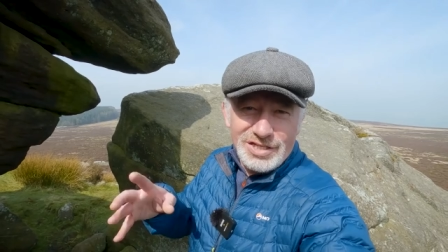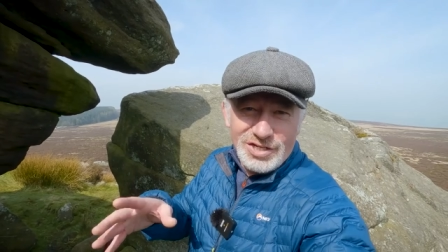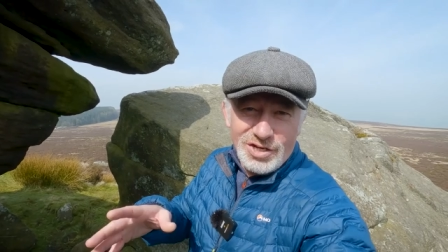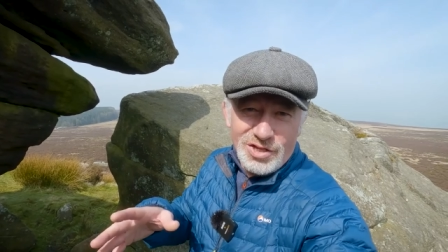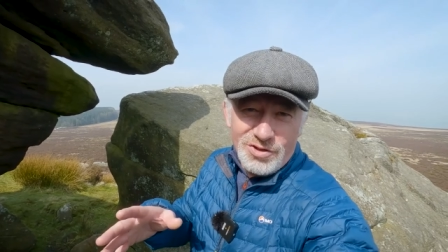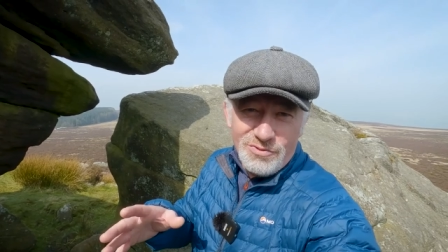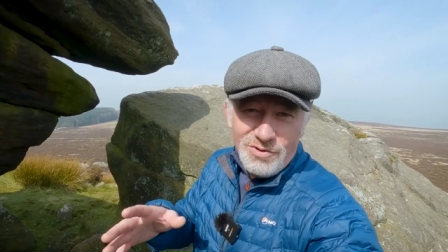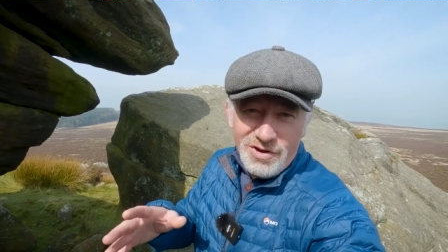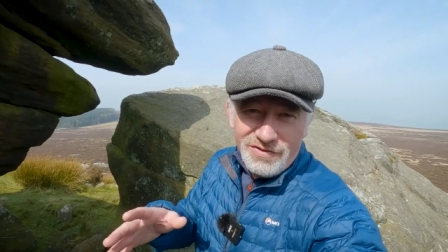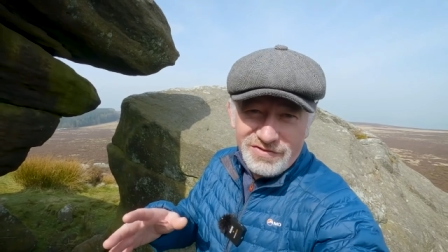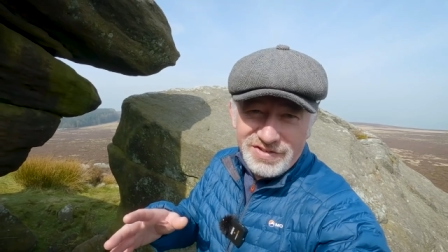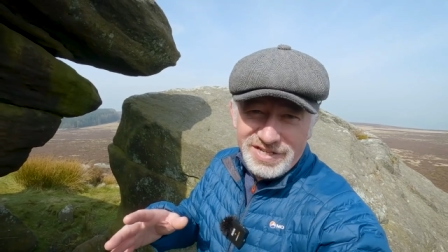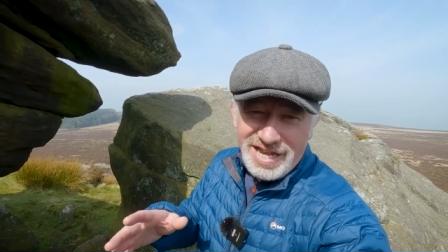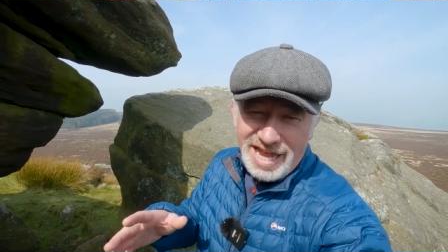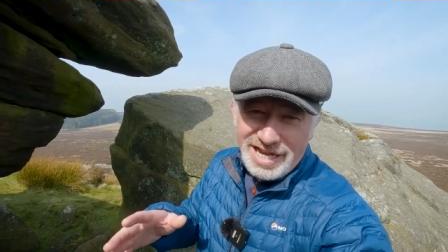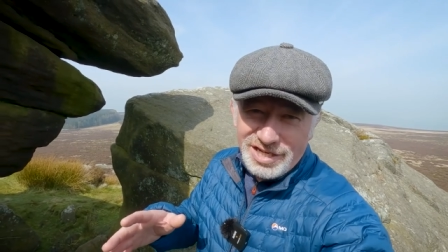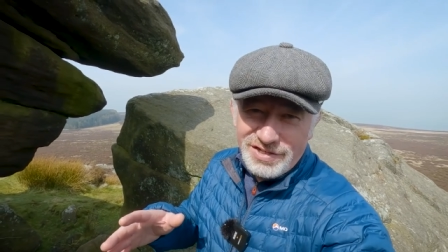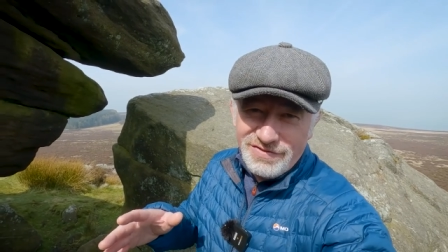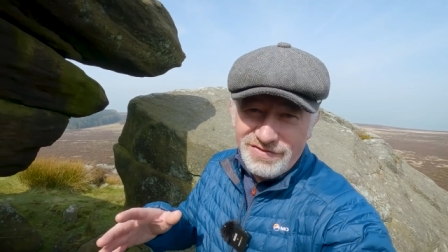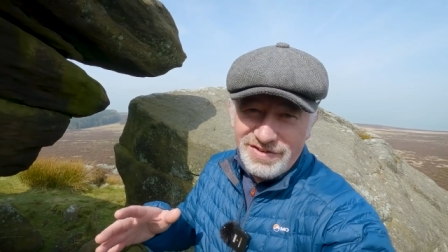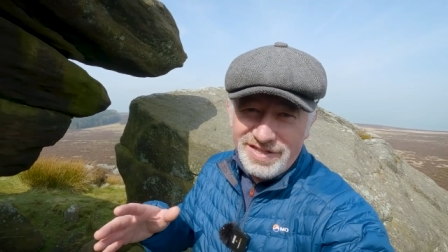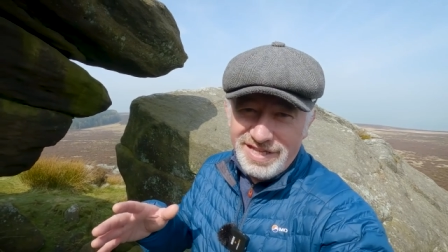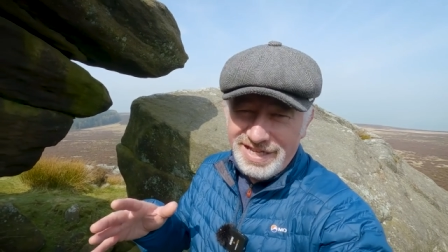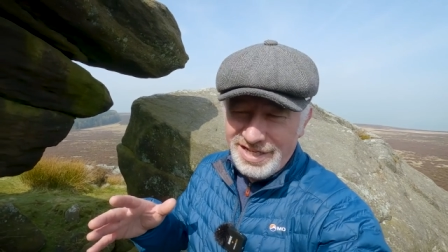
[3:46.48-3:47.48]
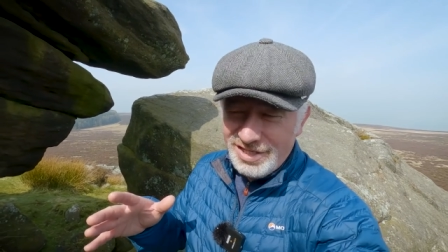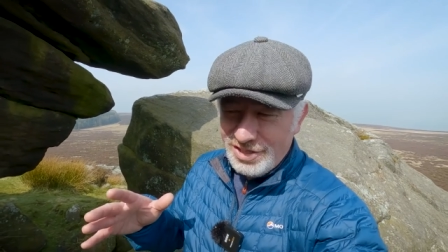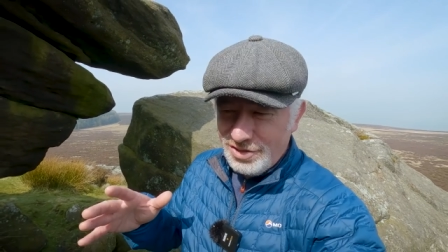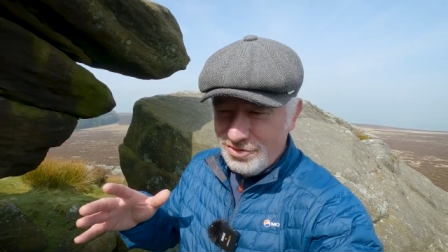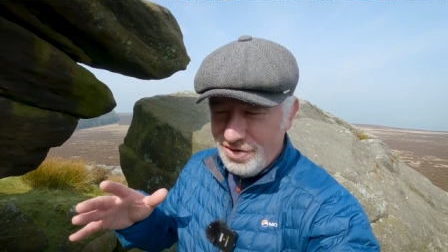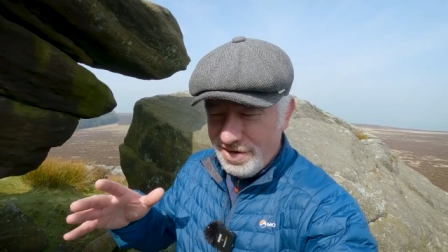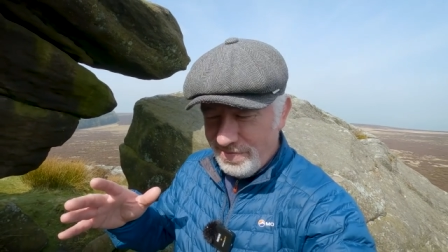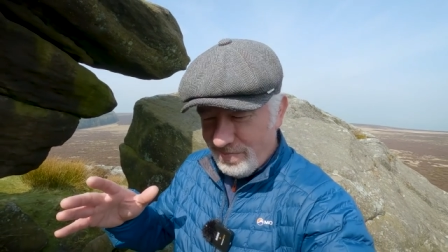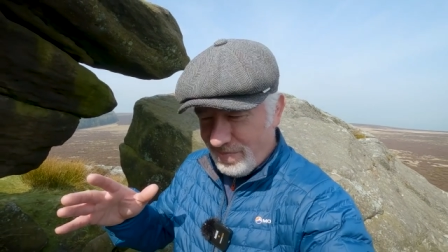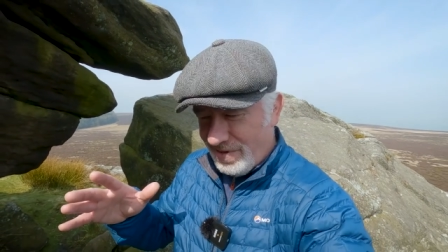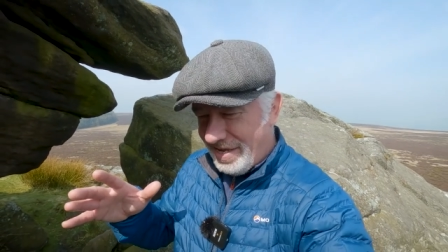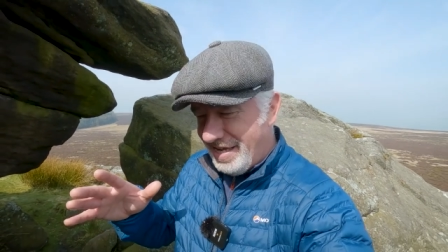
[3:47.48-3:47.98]
So the rough sketch for this
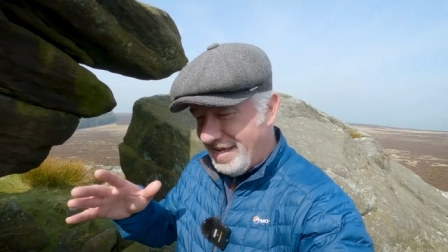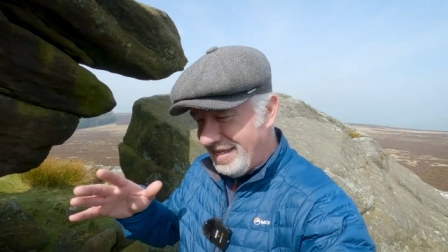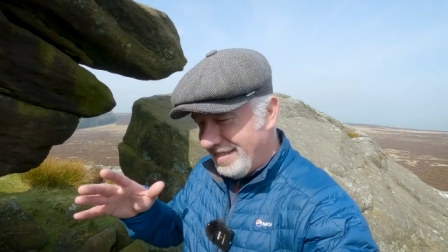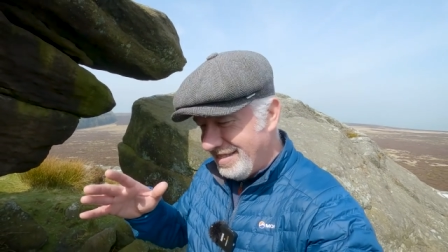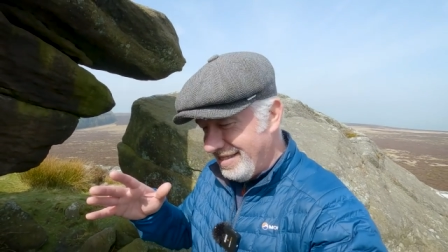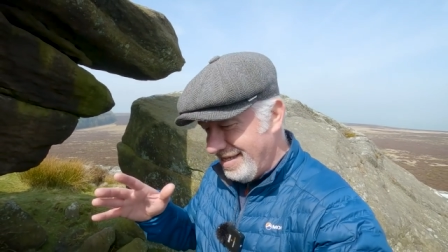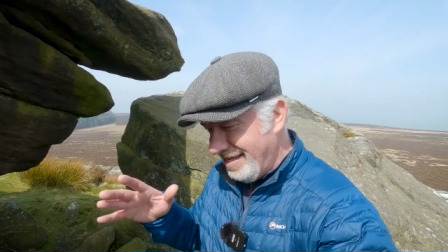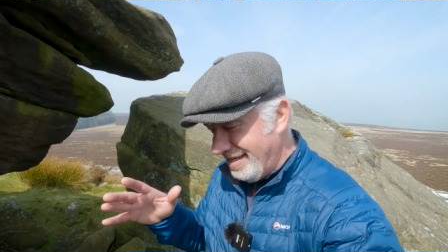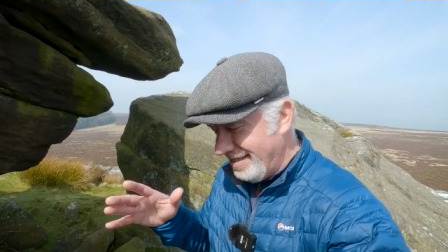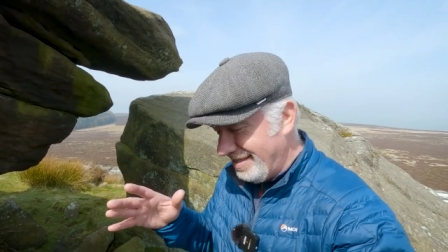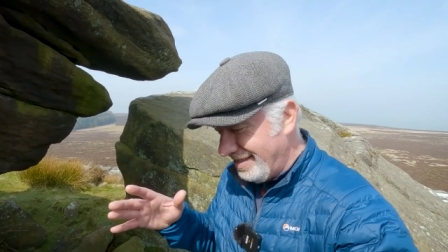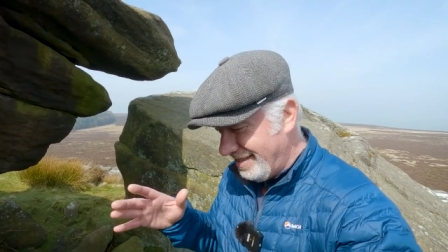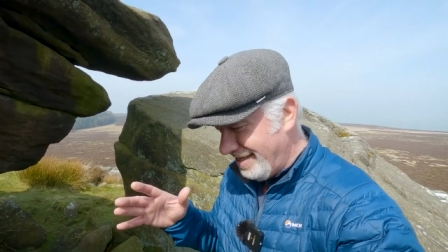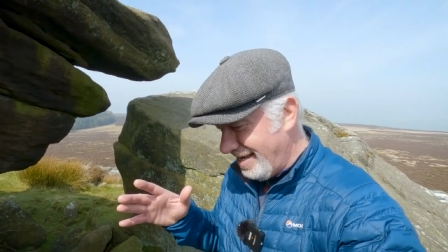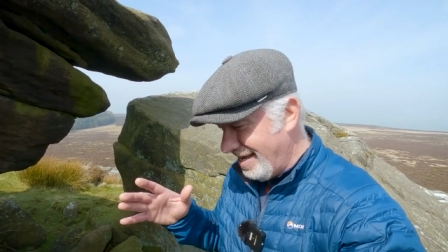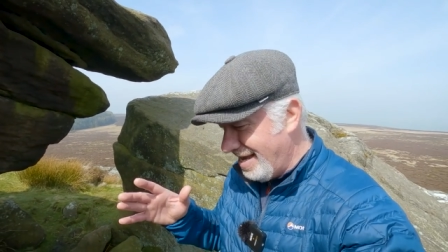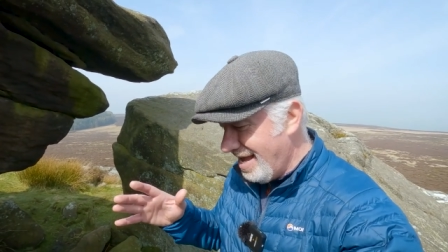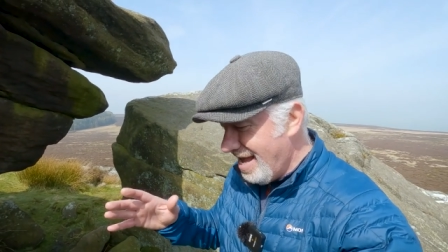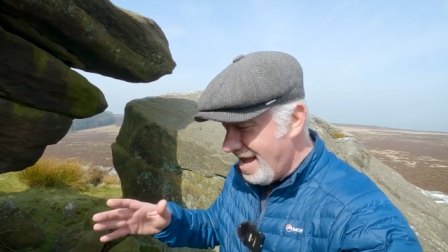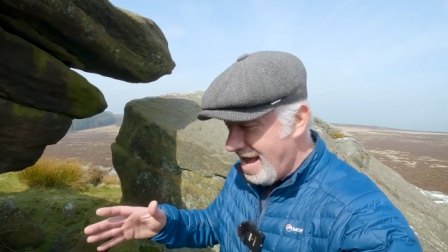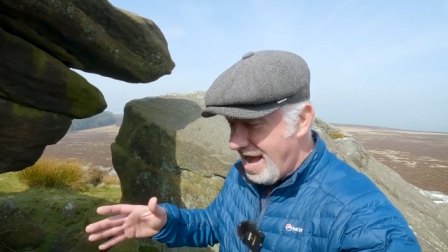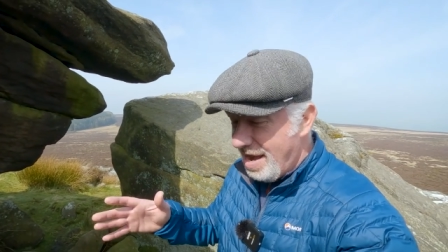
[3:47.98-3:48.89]
trip is that uh,